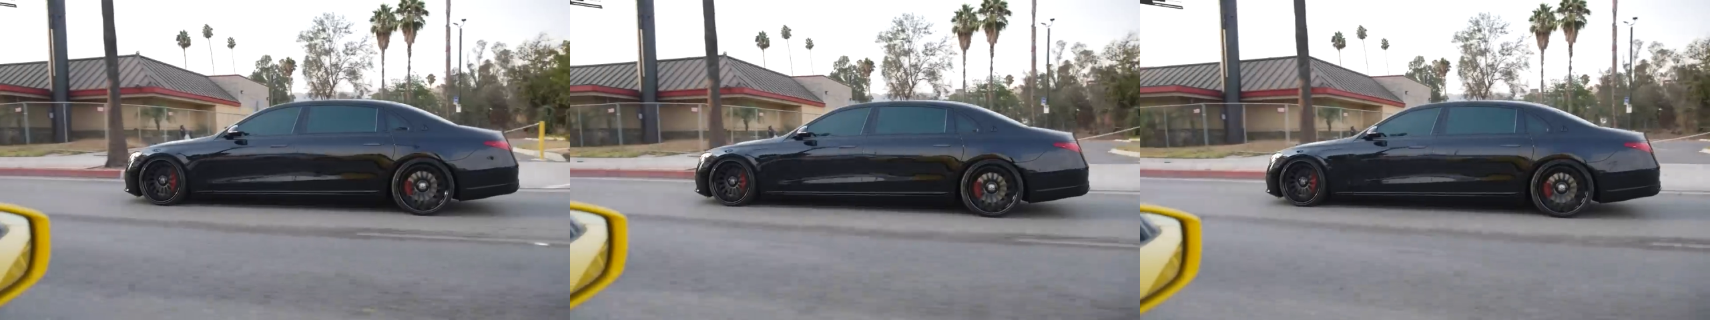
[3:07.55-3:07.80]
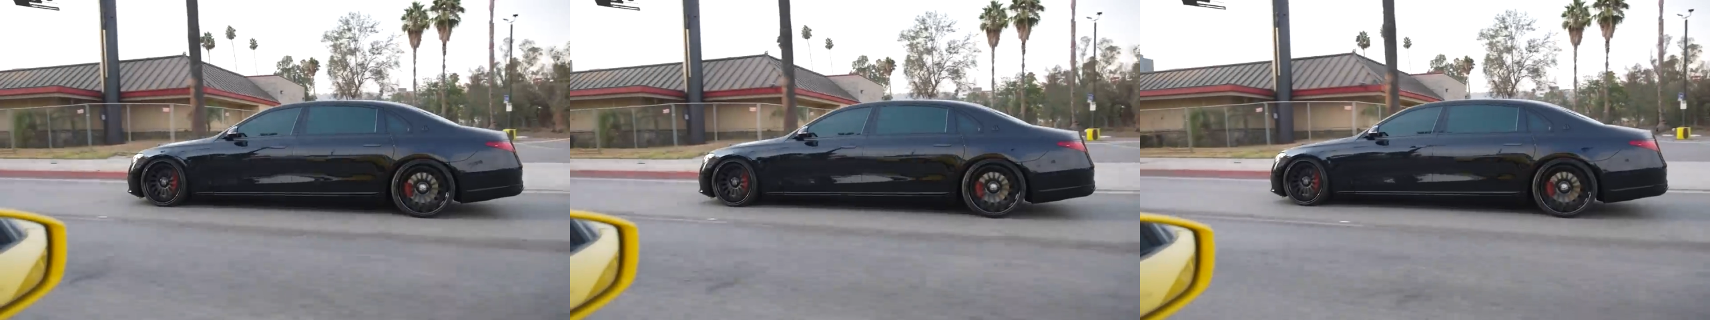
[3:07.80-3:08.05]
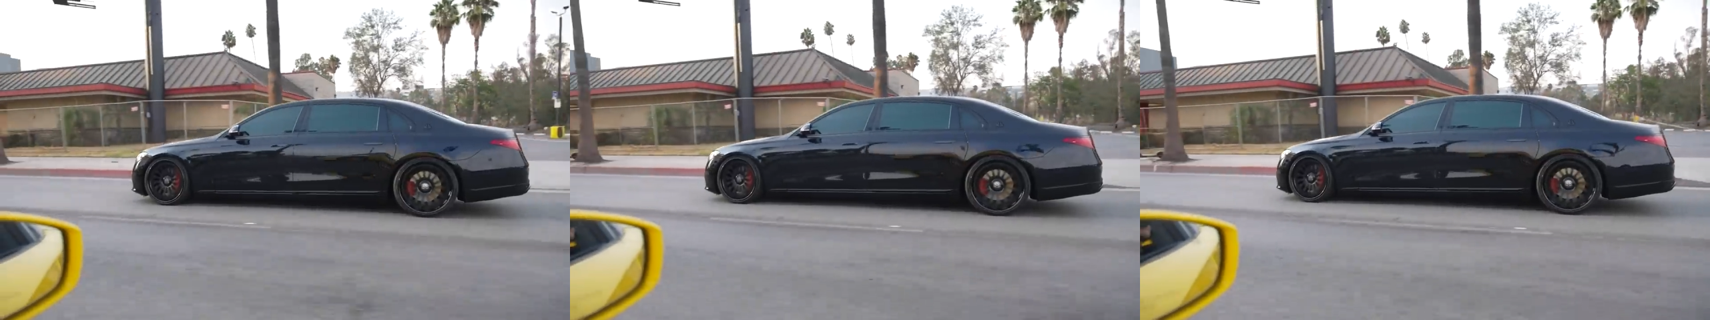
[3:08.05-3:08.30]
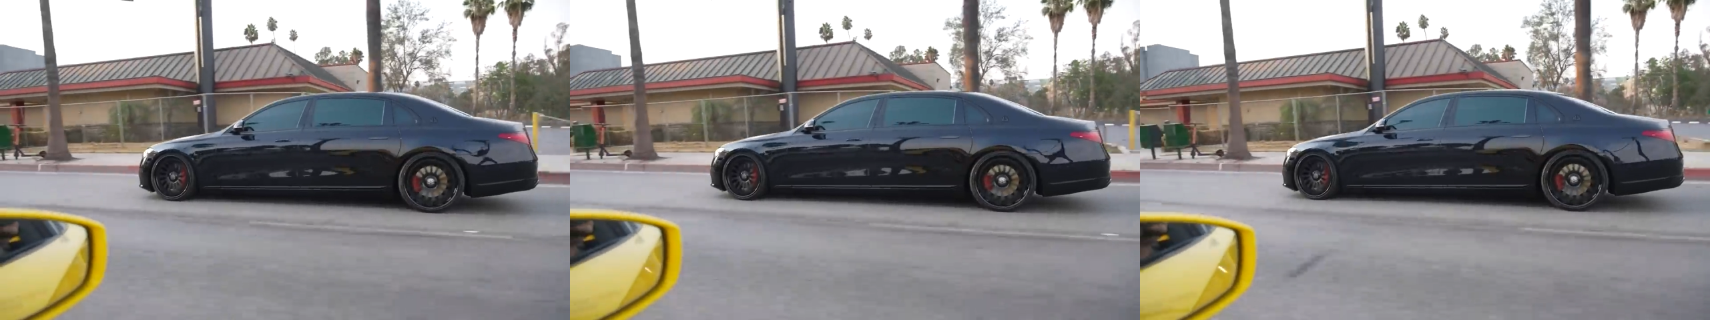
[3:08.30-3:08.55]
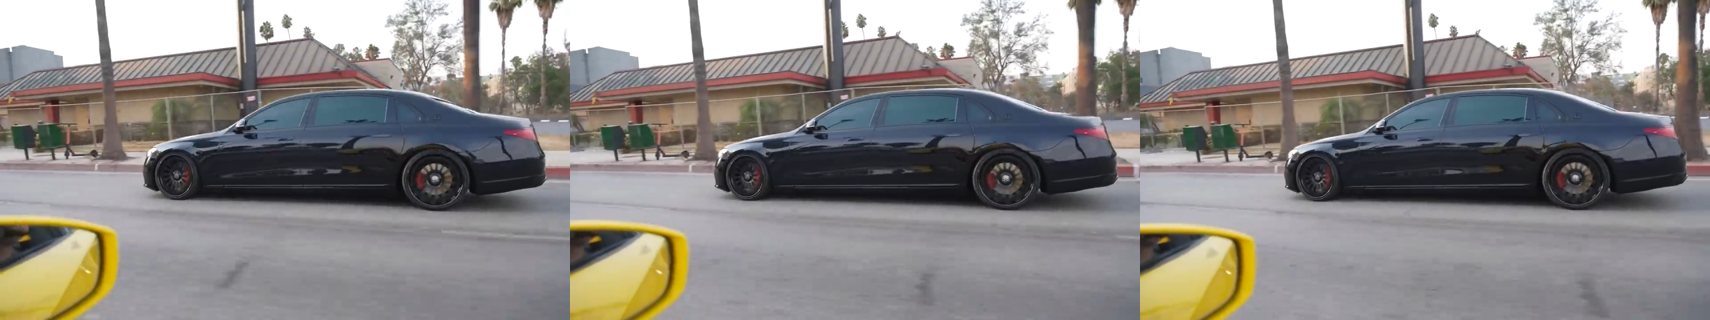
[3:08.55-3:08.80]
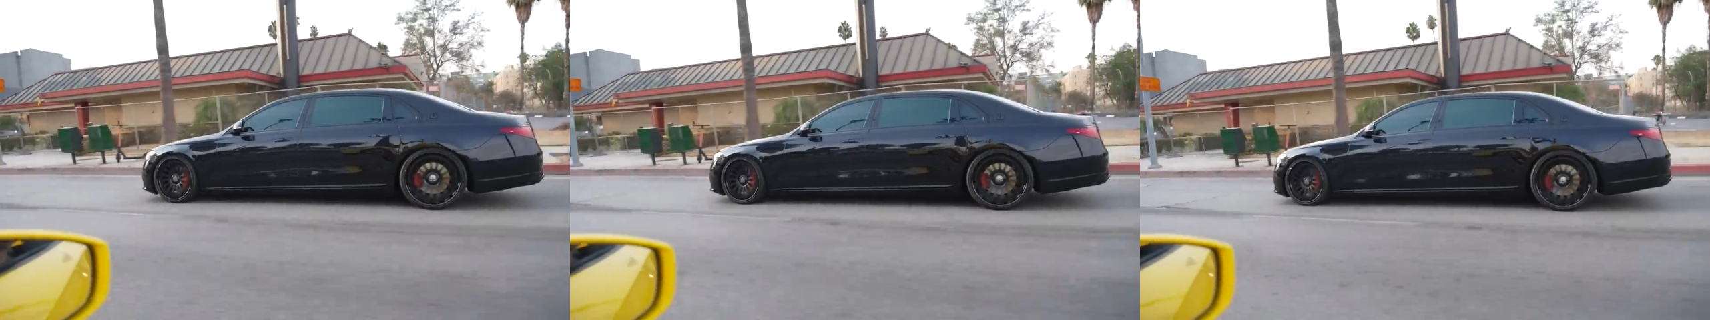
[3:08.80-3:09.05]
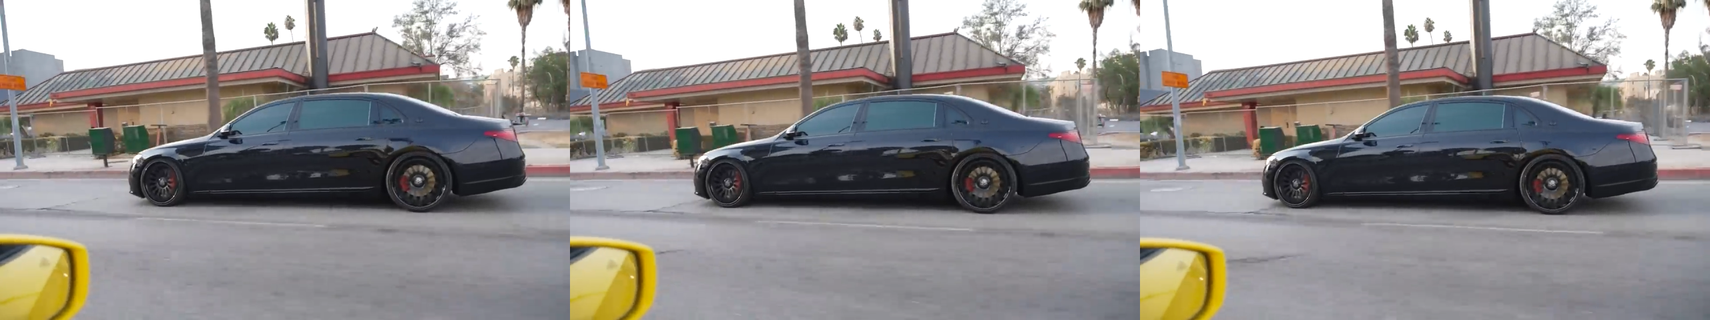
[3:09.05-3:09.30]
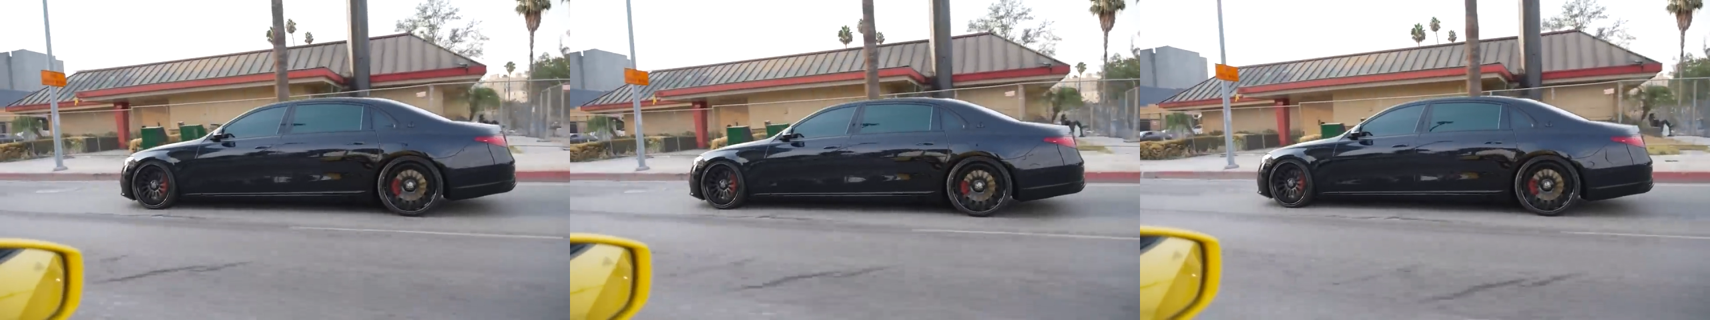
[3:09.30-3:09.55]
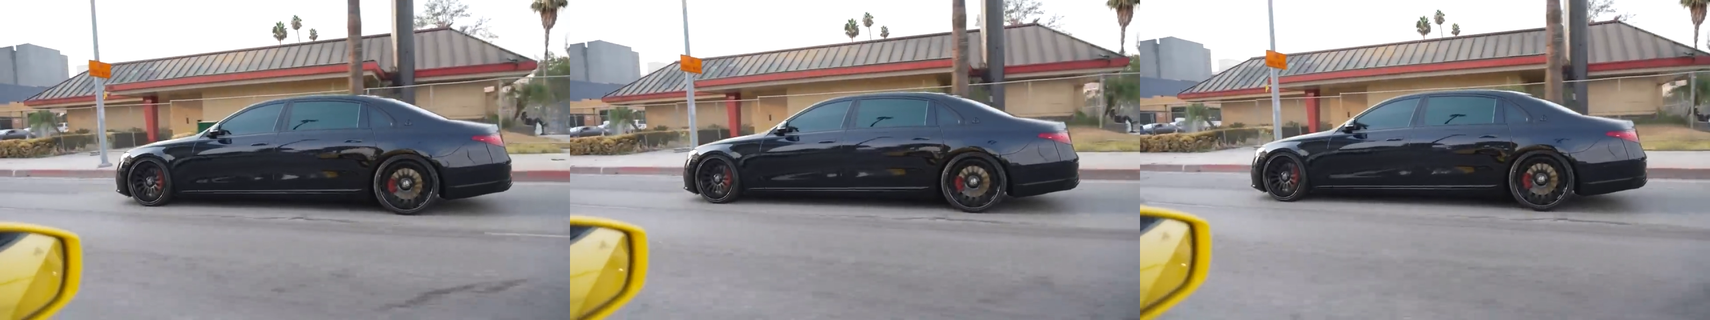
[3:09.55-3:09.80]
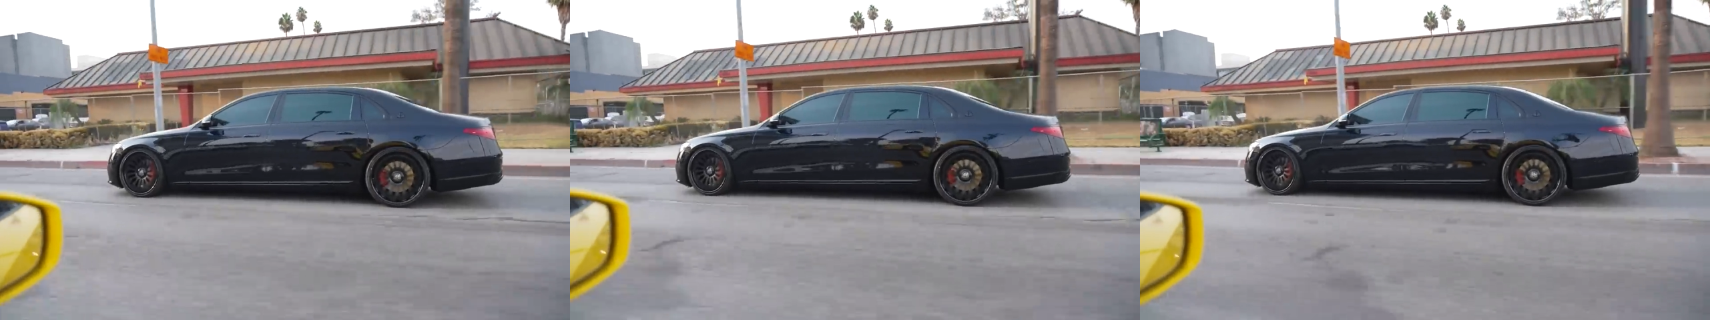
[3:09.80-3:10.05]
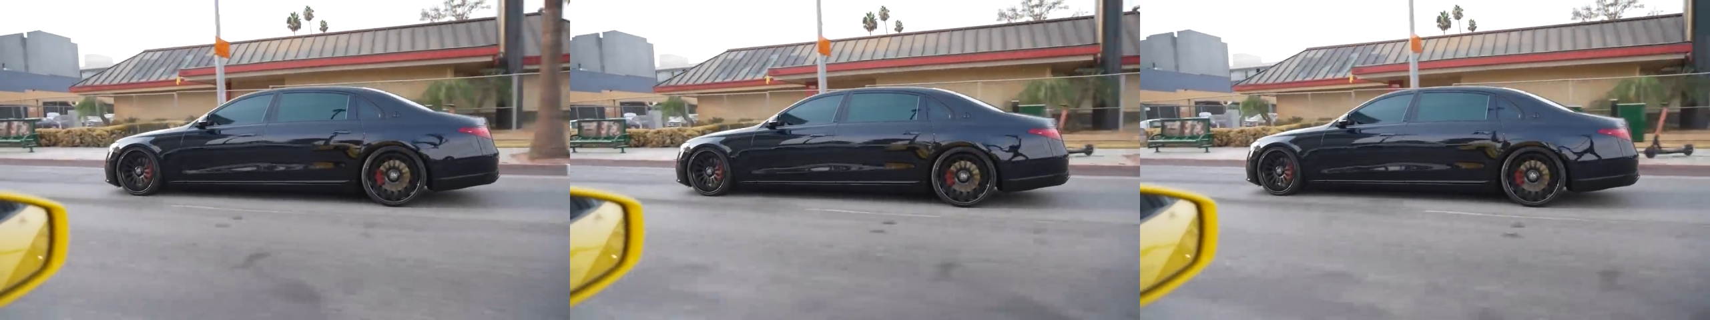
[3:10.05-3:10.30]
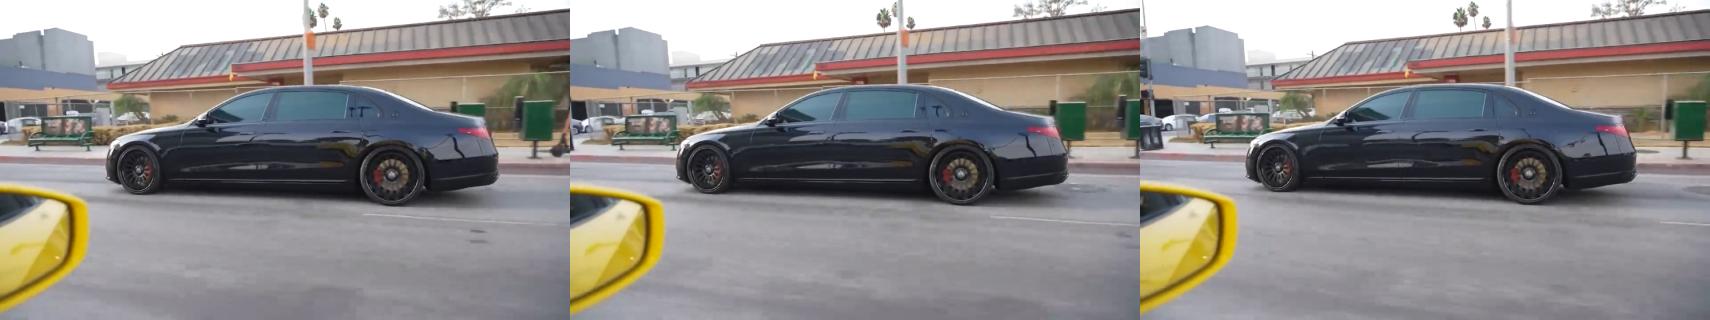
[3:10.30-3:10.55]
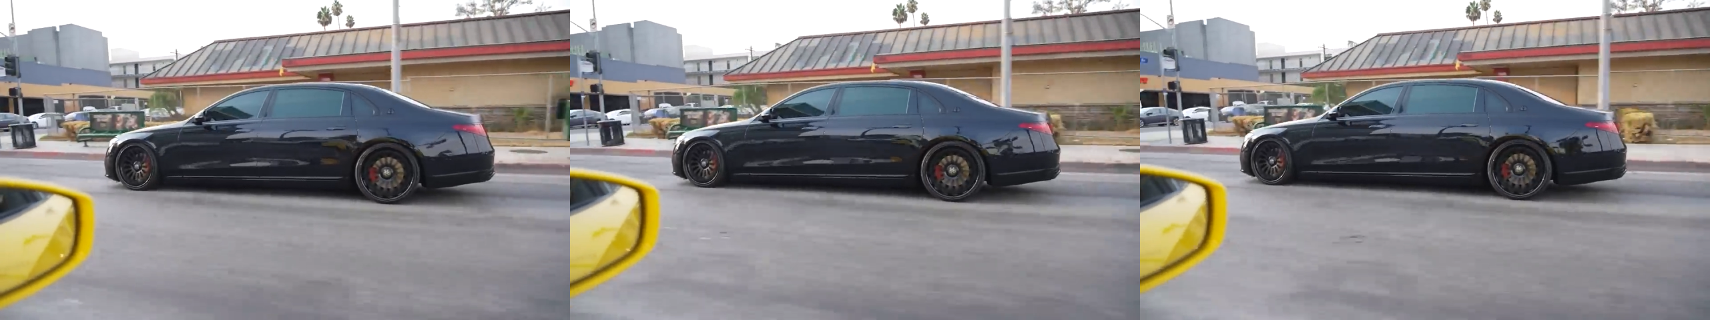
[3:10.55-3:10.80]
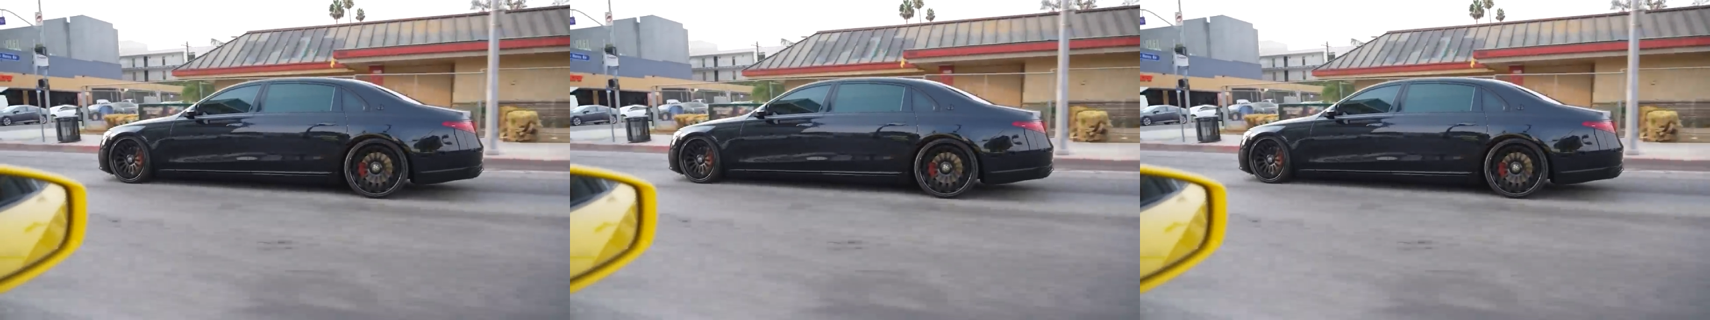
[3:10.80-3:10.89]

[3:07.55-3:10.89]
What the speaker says: (no speaker visible)